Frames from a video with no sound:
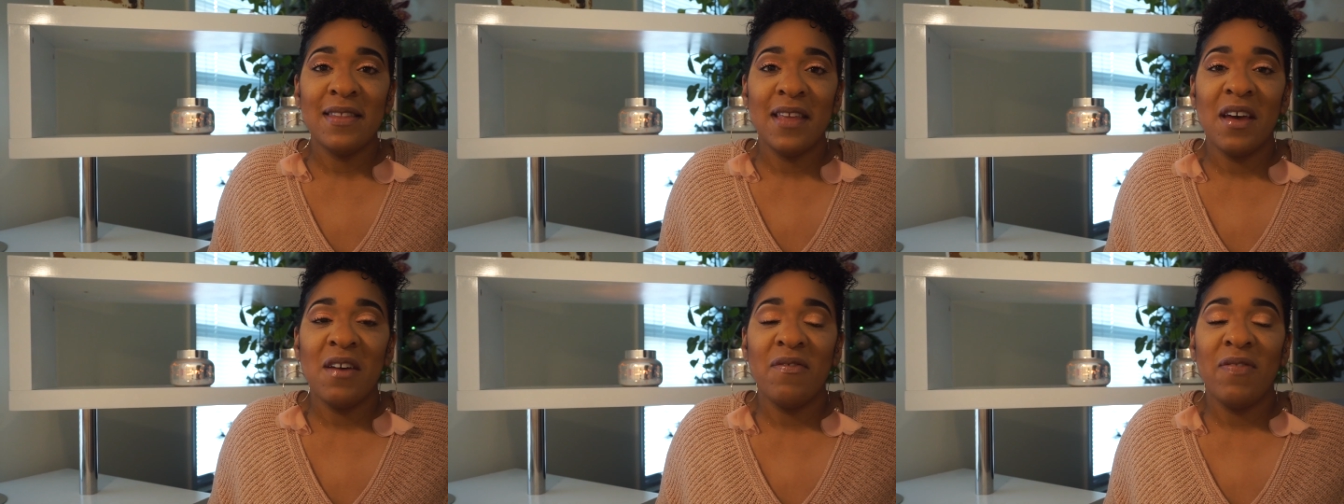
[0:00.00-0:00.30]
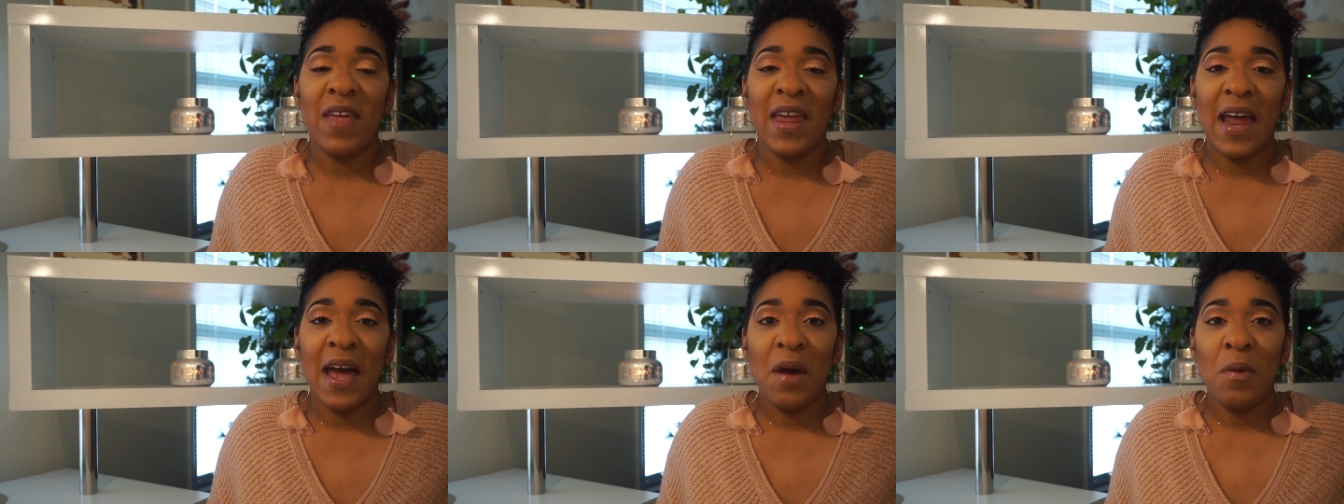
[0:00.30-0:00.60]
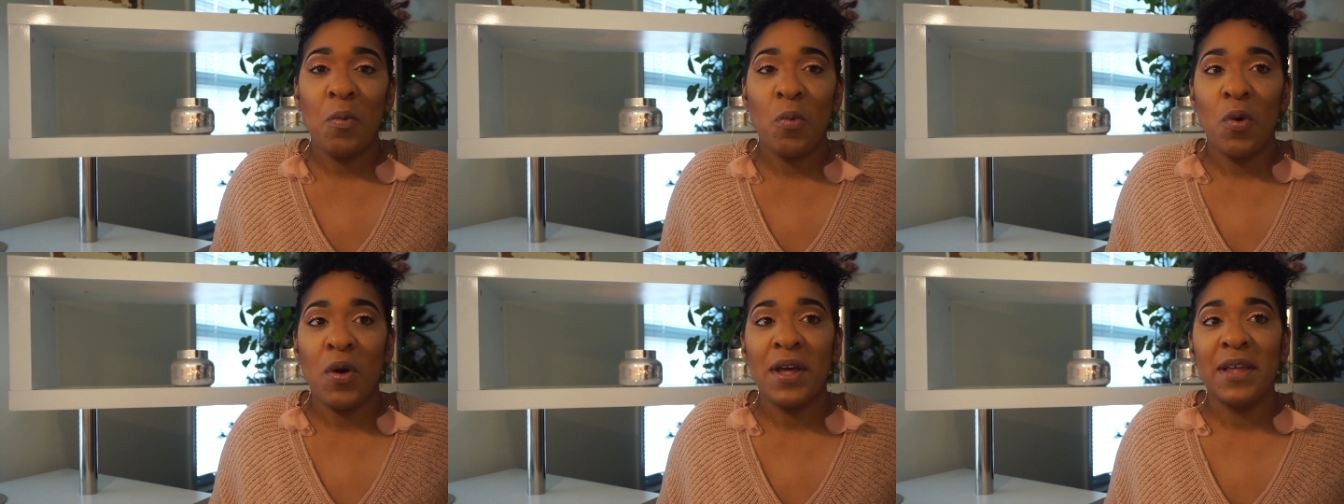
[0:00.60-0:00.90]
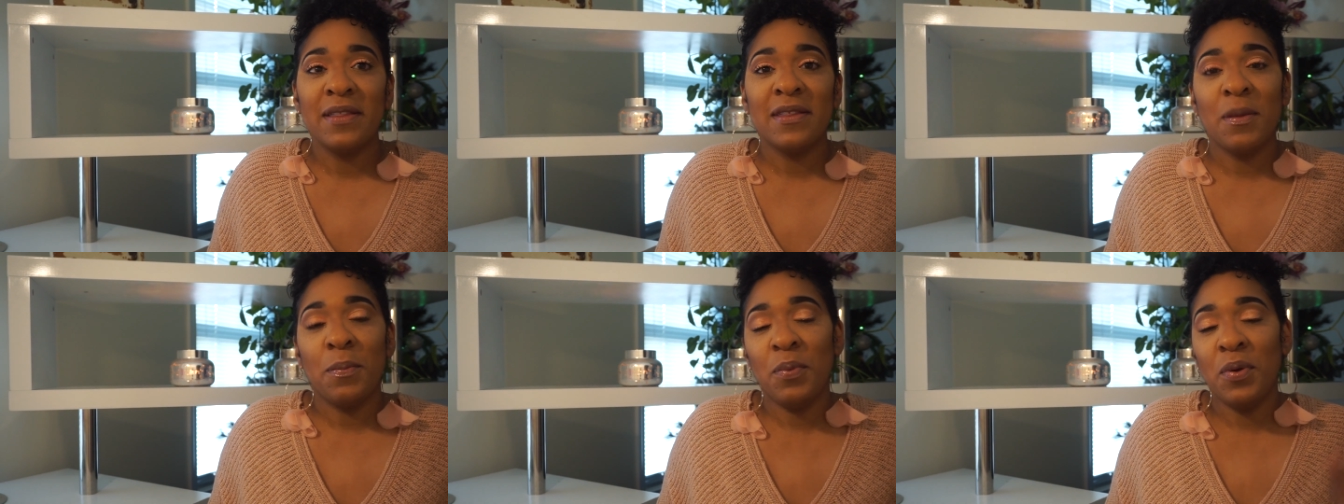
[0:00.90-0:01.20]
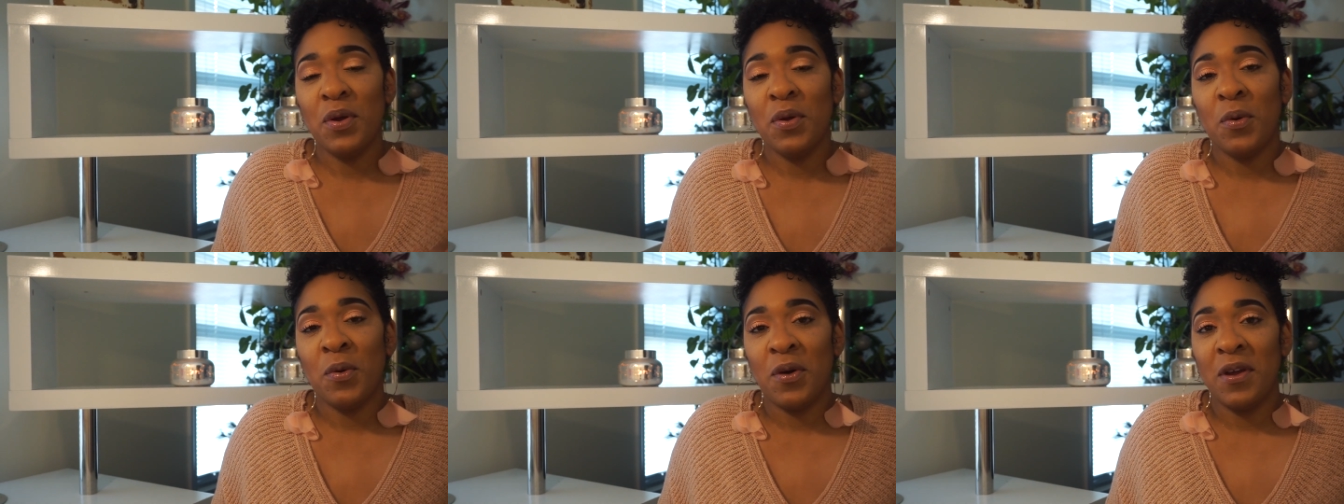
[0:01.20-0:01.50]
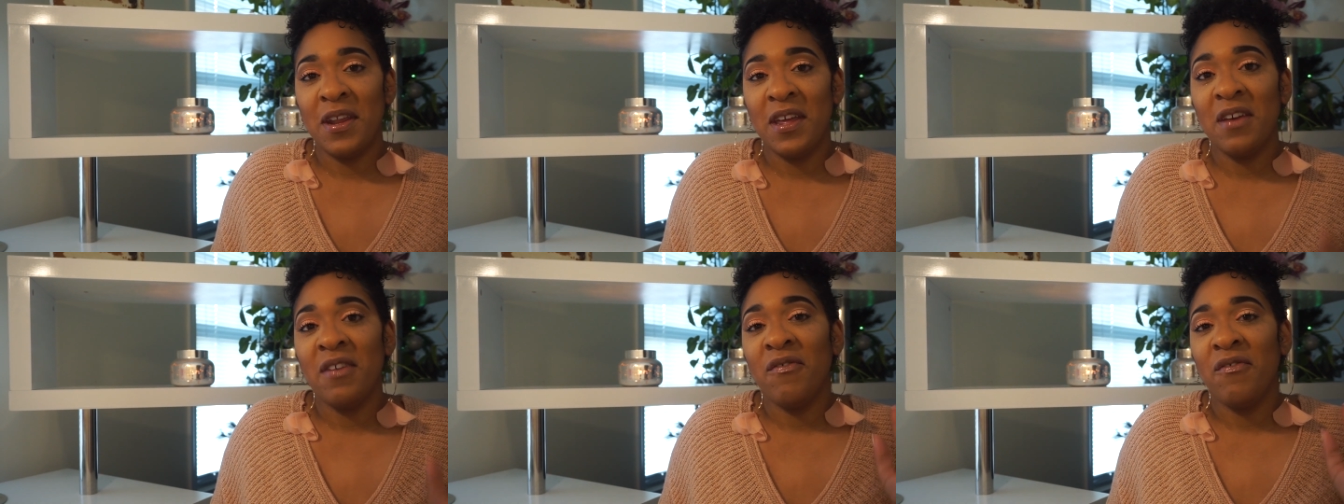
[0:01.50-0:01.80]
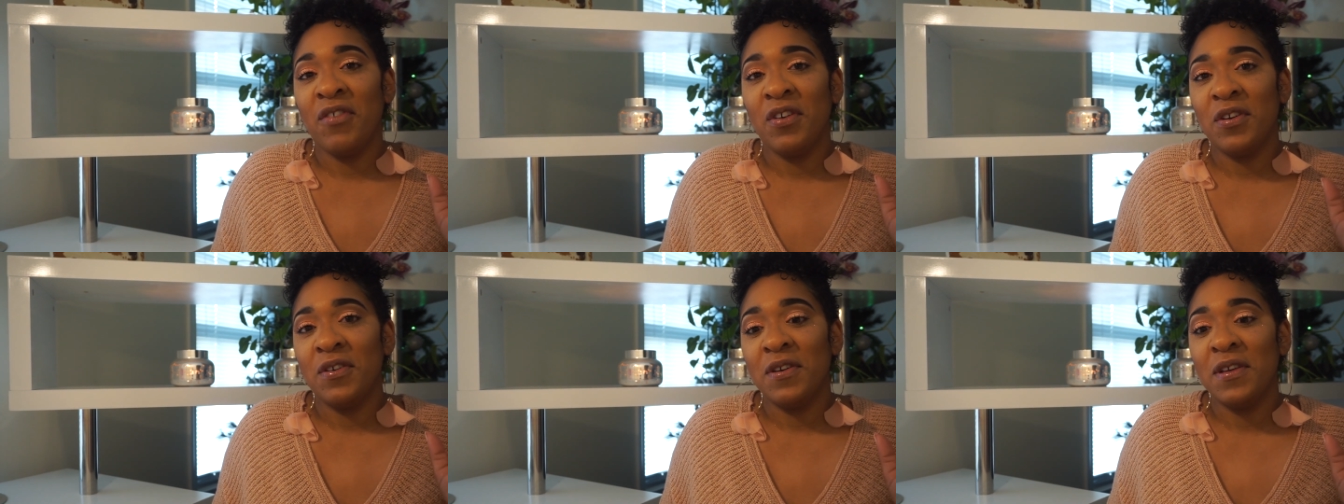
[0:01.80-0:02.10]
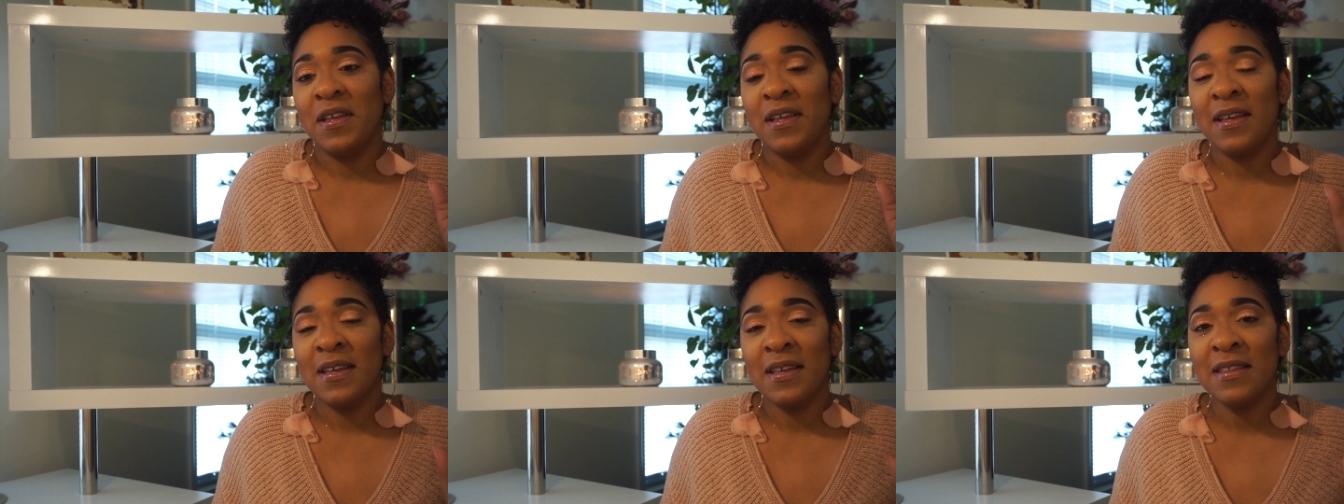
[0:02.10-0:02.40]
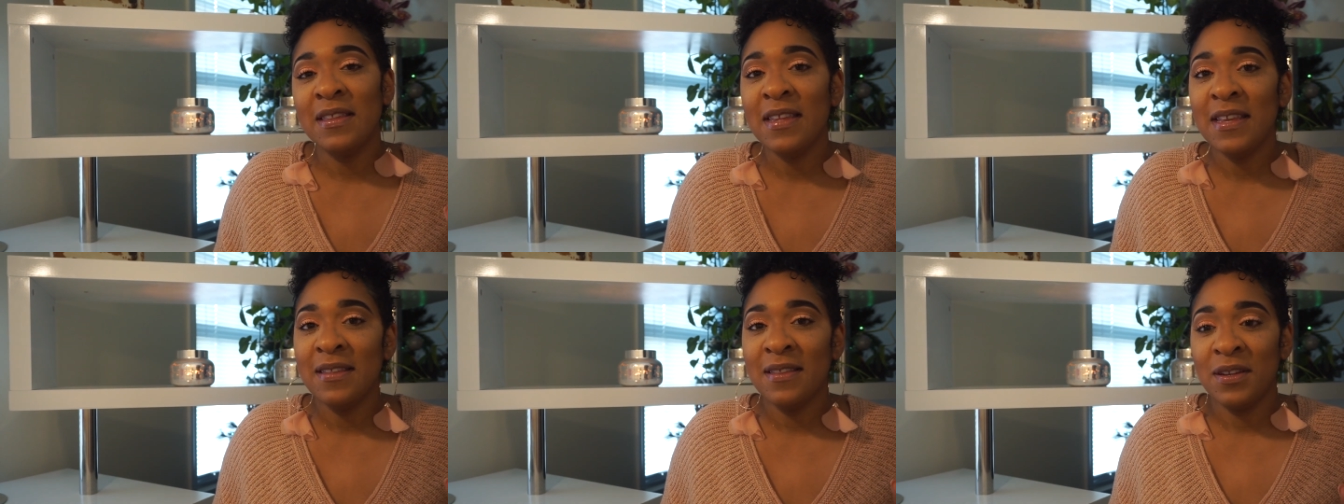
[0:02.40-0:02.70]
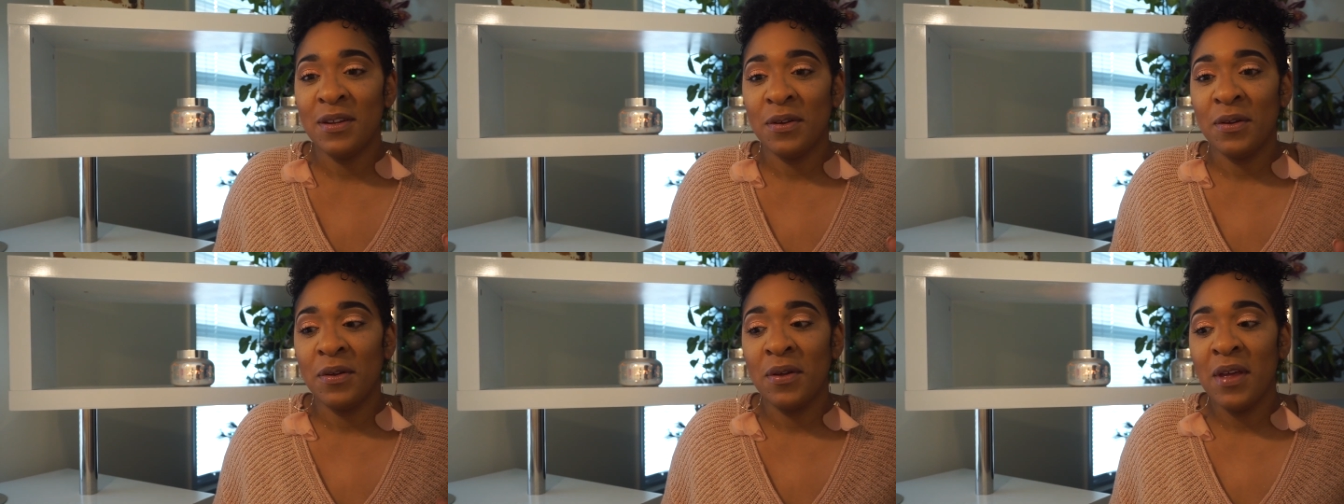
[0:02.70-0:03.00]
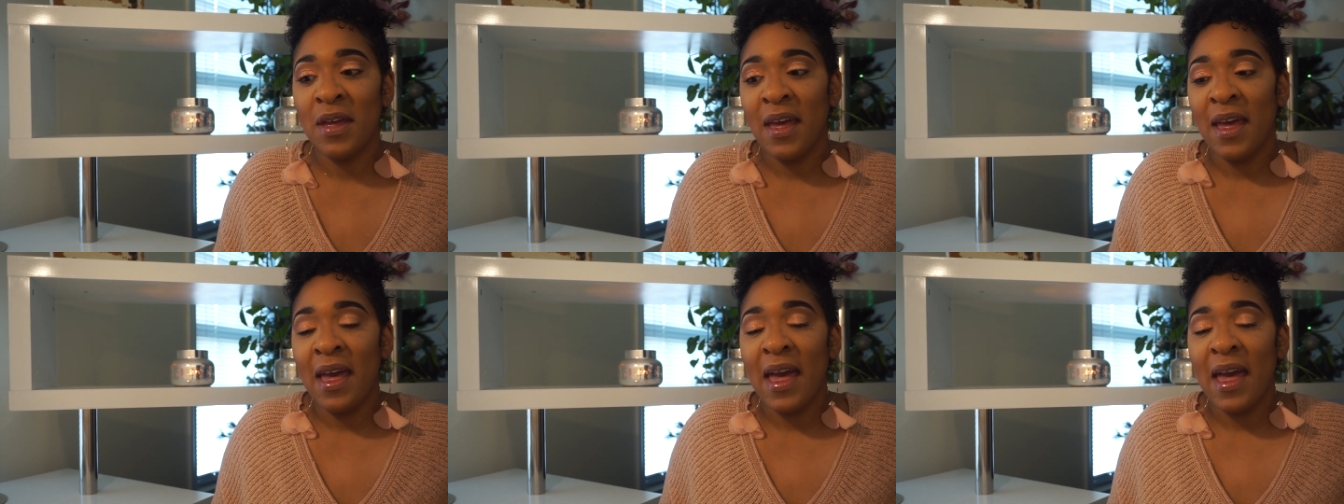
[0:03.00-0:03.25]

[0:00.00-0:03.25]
stuff that I want to put on it for seasonal.